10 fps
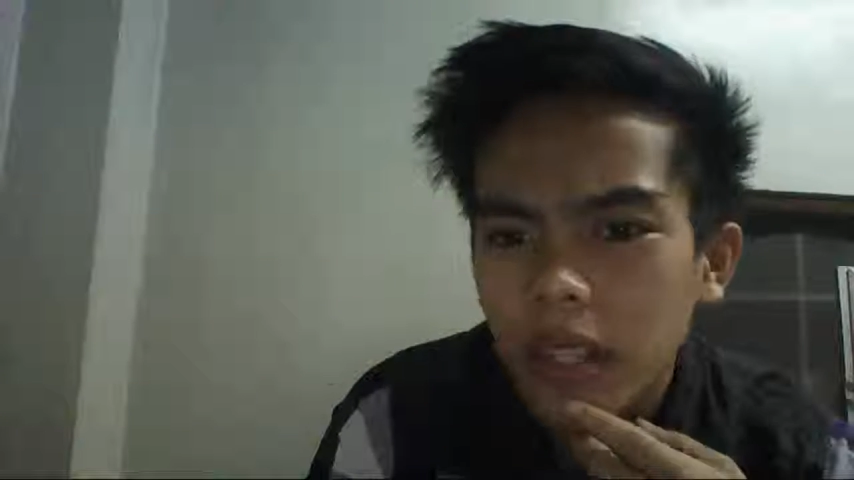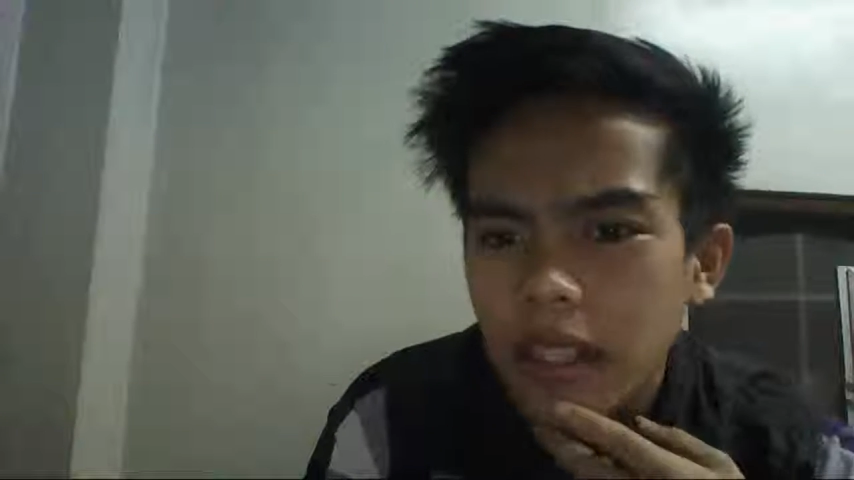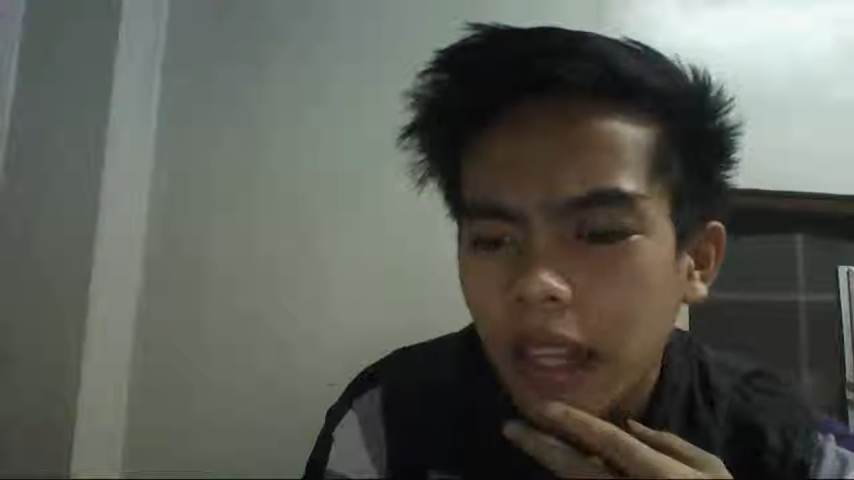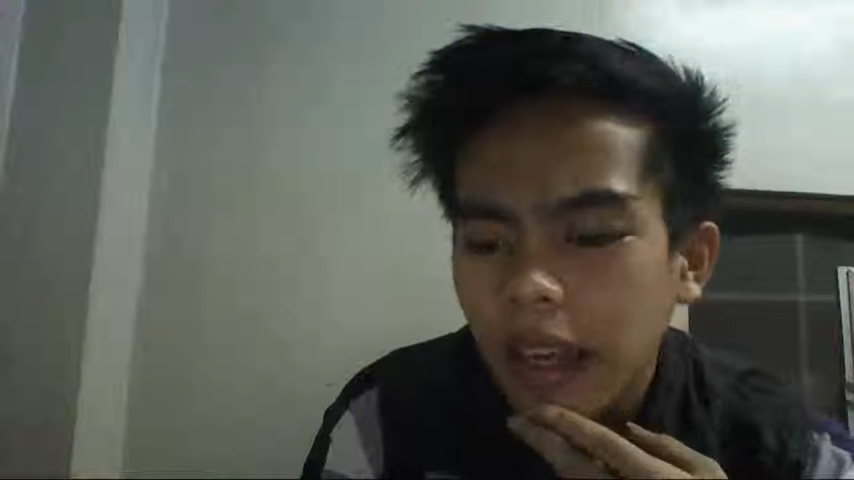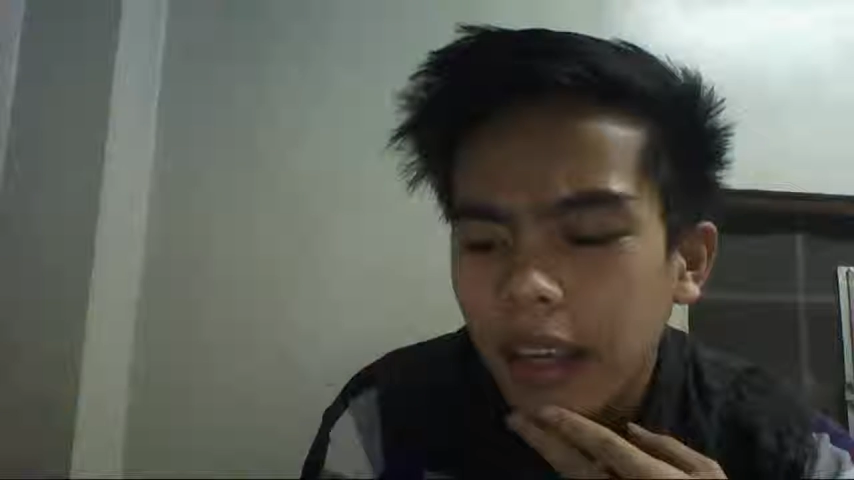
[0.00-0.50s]

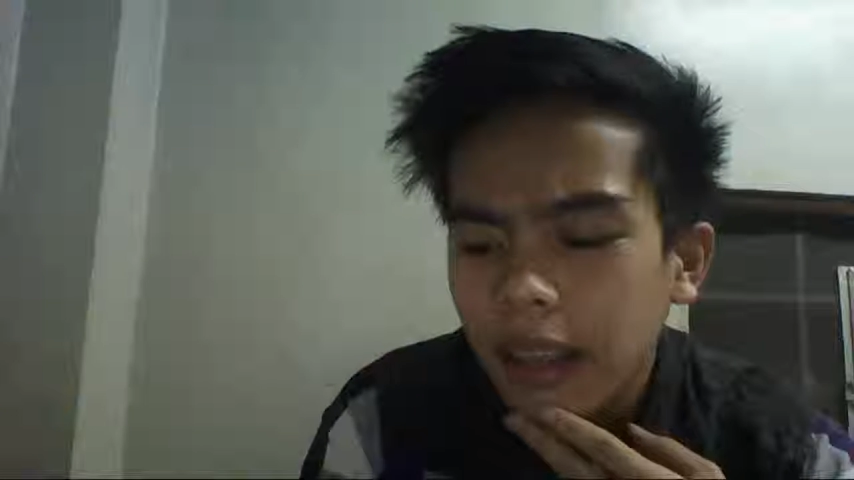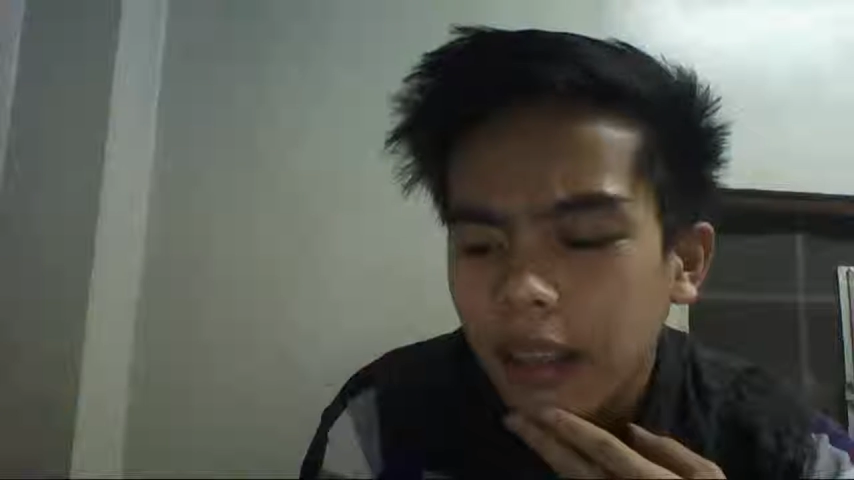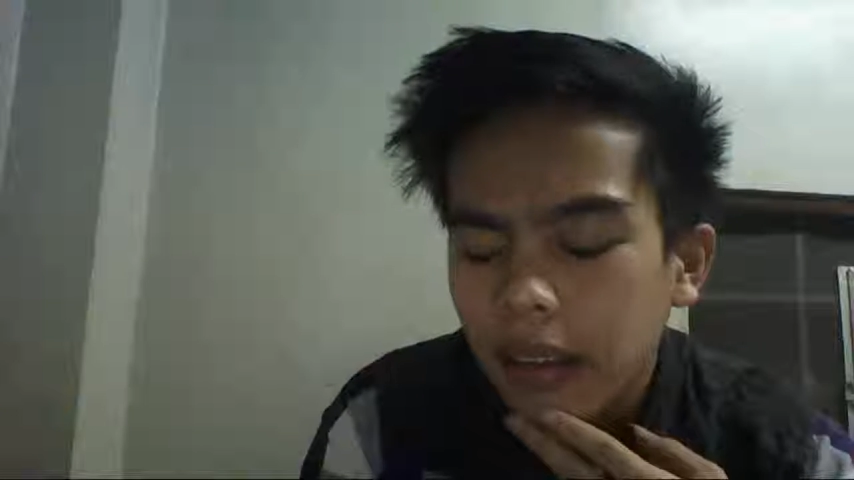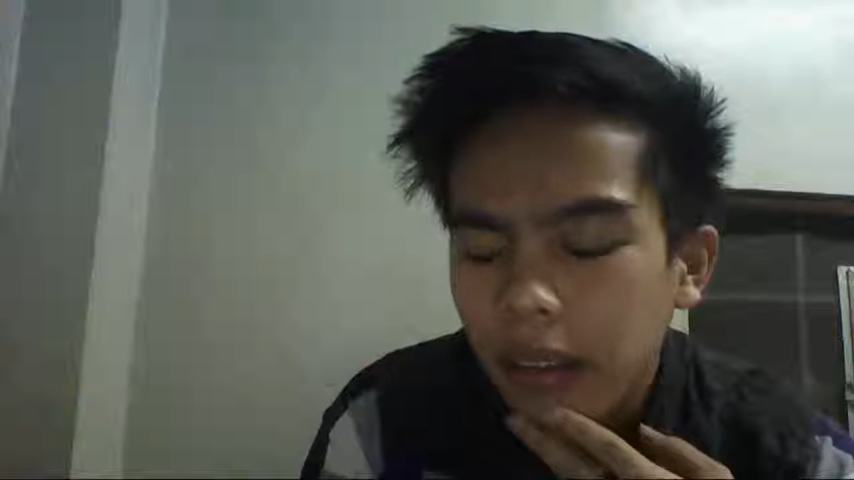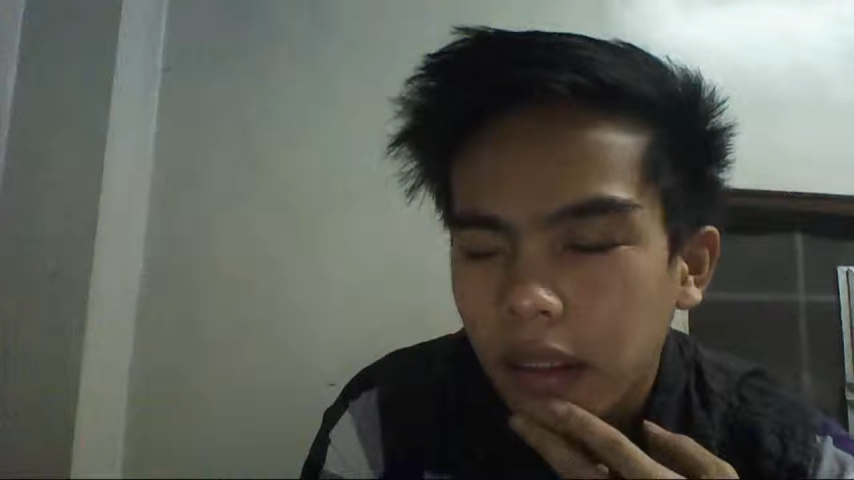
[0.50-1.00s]
like
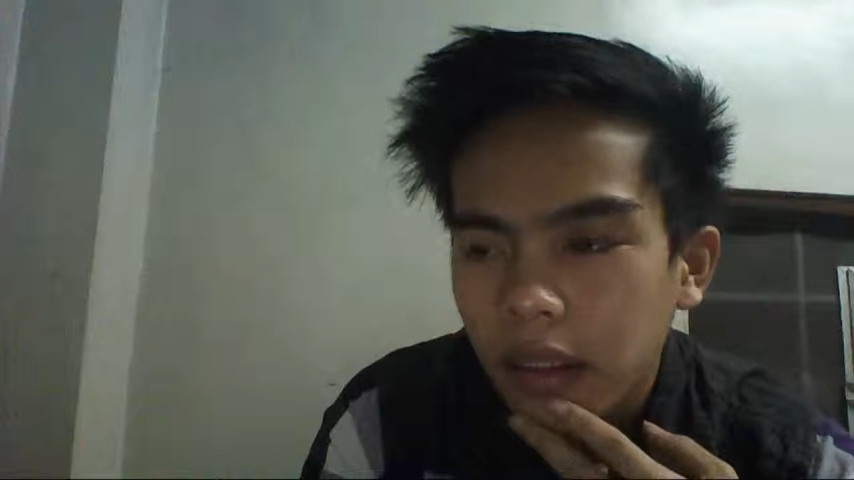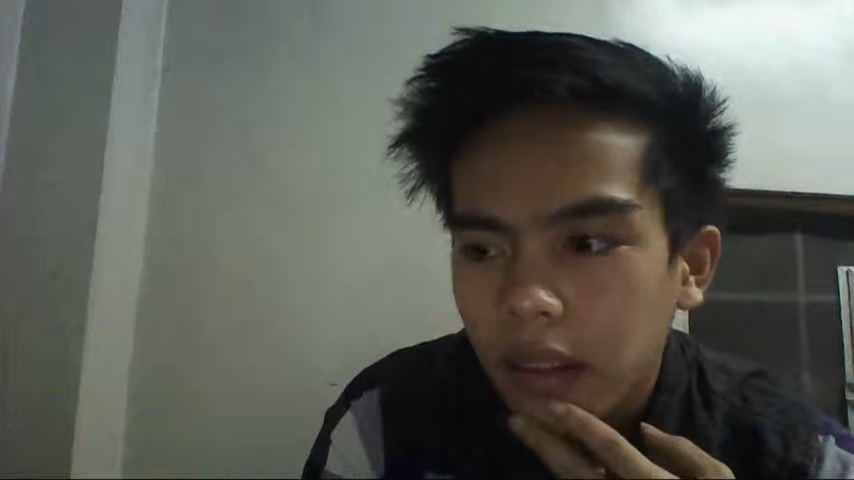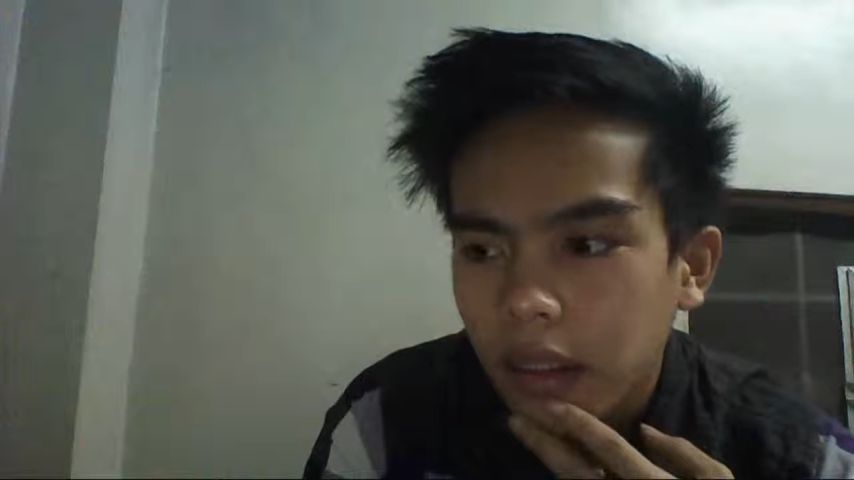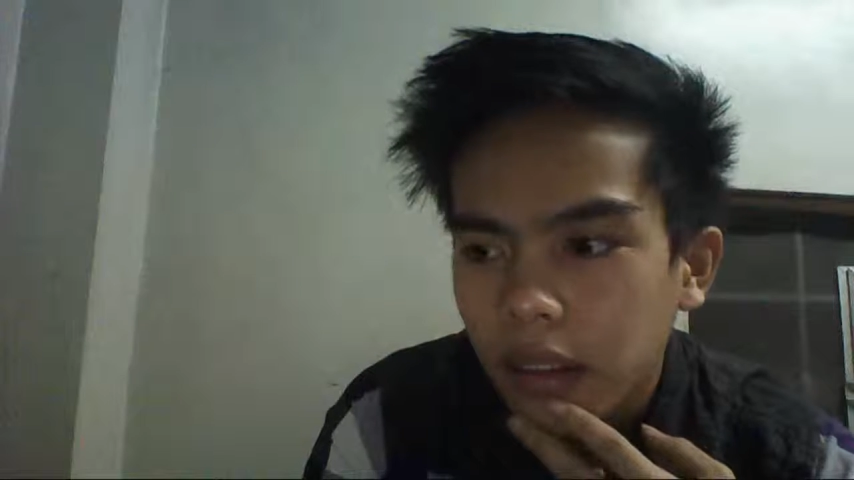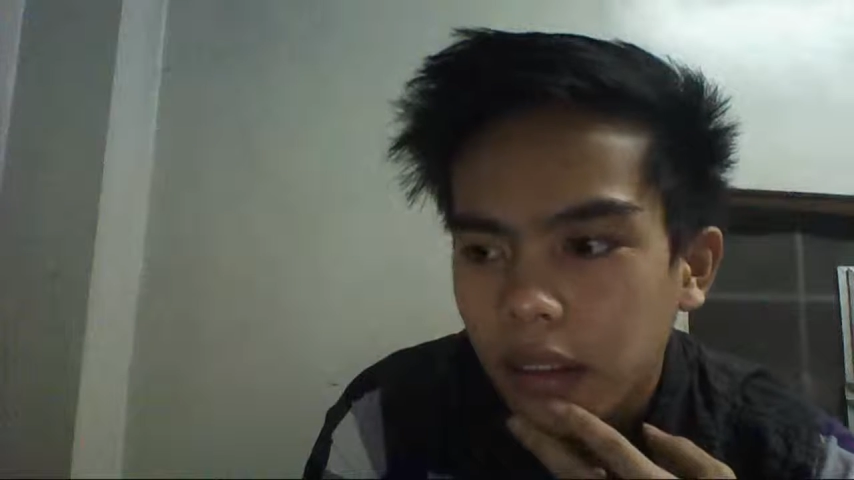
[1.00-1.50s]

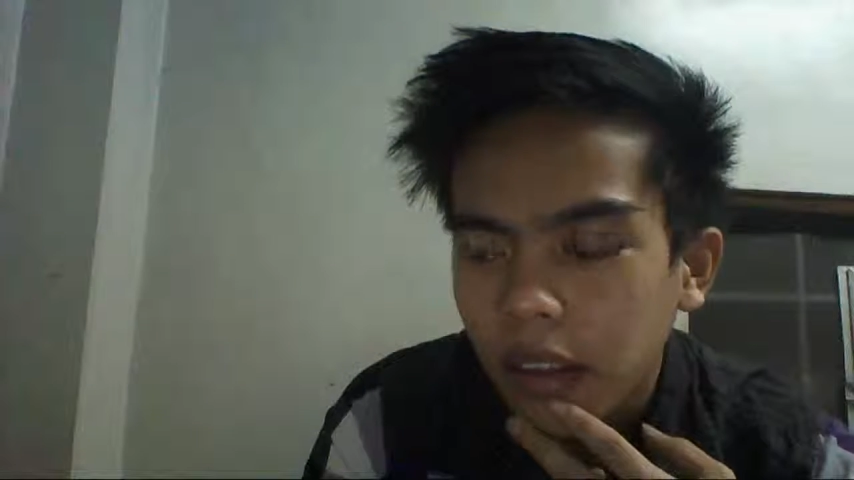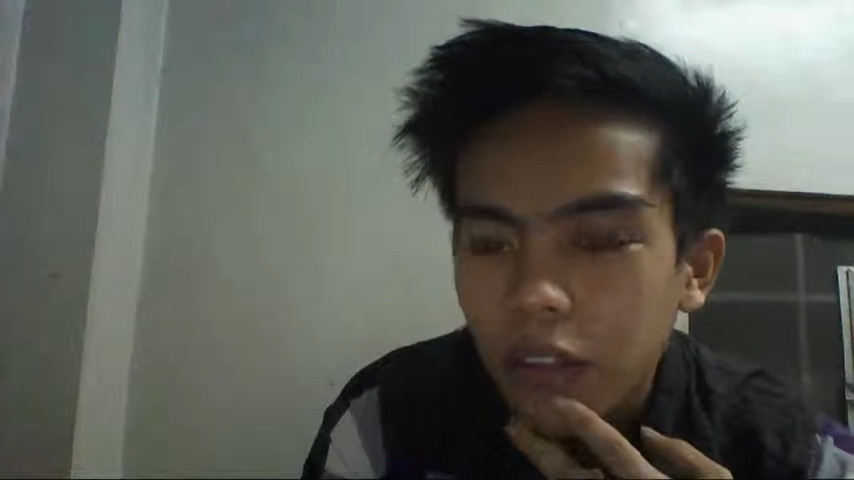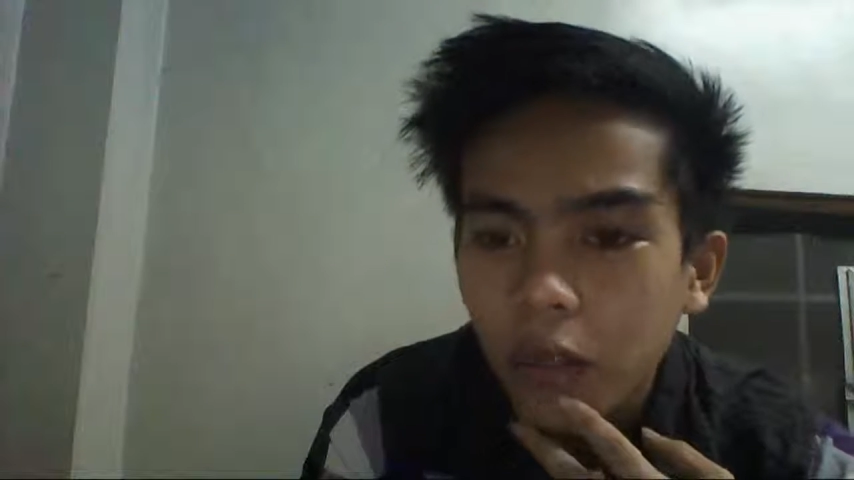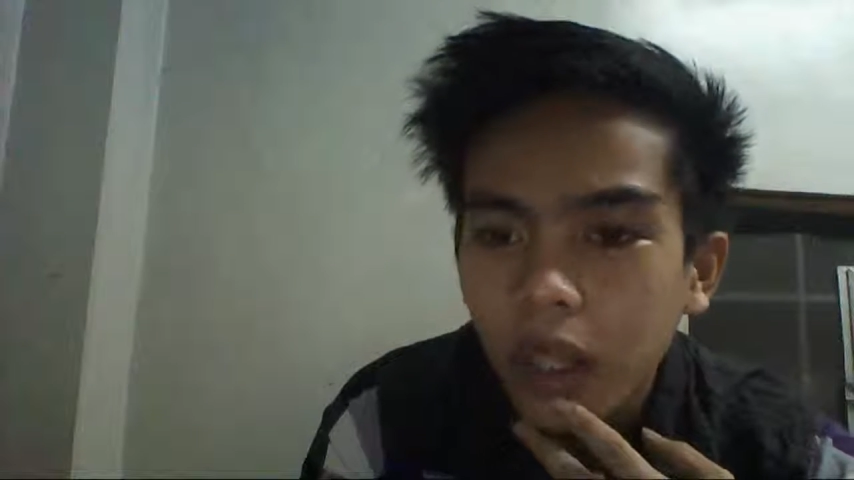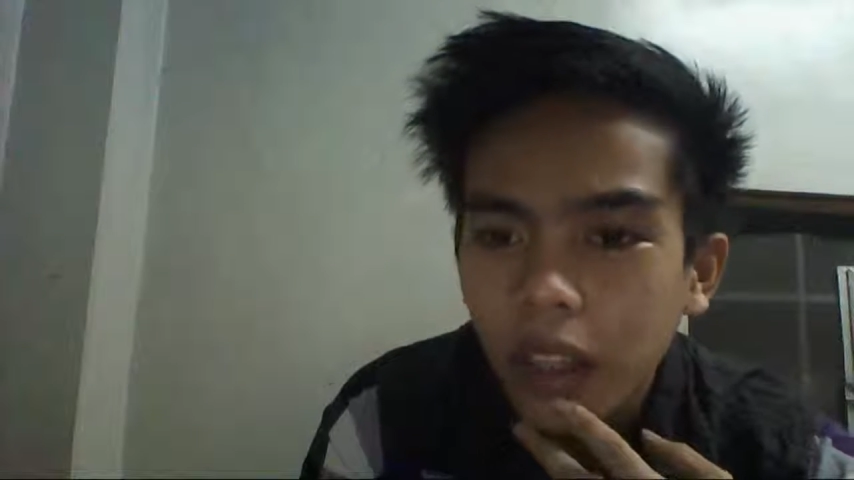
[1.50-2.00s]
if